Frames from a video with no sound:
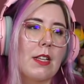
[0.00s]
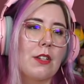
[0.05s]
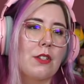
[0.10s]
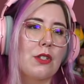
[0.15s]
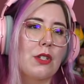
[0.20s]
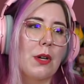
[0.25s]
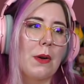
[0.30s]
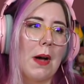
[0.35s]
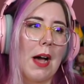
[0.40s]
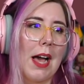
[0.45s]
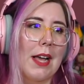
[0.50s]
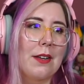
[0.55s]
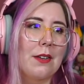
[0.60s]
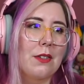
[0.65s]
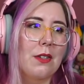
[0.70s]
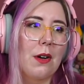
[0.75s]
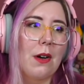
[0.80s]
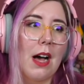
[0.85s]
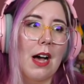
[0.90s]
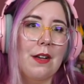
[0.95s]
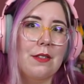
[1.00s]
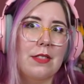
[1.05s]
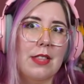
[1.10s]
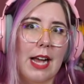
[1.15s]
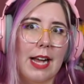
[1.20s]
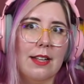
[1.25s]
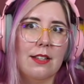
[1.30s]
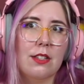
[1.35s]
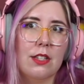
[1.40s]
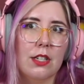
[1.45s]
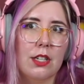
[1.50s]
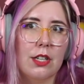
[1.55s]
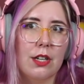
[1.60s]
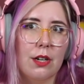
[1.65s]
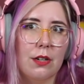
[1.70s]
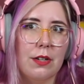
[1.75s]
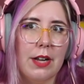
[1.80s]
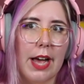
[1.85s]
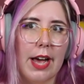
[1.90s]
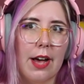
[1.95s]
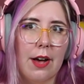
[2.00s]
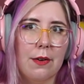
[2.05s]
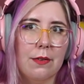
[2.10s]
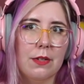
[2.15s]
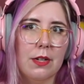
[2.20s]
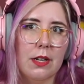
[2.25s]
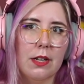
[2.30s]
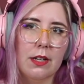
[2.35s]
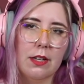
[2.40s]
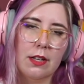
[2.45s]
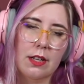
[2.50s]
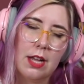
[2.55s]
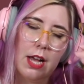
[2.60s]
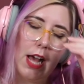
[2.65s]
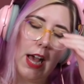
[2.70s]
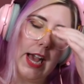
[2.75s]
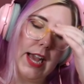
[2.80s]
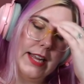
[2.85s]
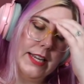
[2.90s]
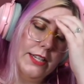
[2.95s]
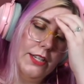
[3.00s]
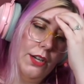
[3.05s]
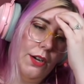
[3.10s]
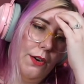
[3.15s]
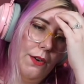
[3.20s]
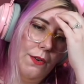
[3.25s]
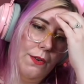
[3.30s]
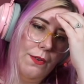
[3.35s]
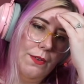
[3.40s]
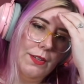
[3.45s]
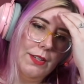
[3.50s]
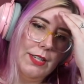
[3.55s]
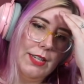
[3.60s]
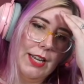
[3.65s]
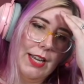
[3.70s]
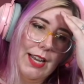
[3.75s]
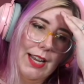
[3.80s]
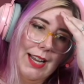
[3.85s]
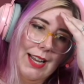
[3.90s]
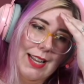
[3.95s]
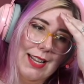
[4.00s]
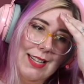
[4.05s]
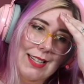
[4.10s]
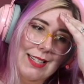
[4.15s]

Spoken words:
So I don't know how that's going to go down. I don't, it